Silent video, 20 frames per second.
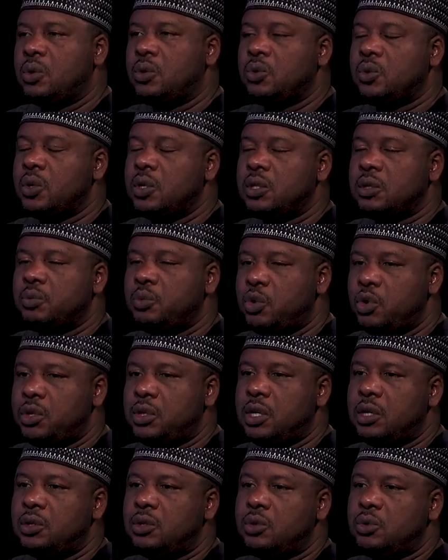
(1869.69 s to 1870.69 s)
So it's
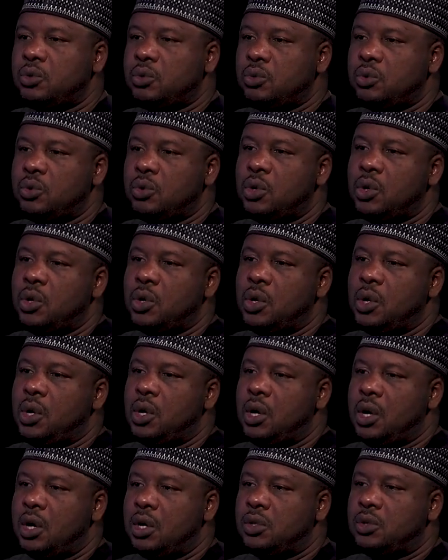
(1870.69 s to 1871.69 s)
important to
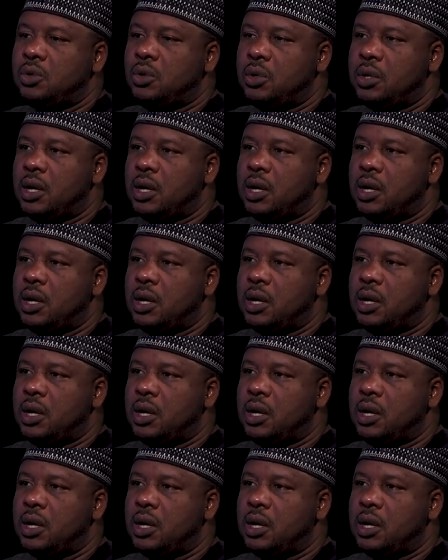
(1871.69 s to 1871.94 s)
ensure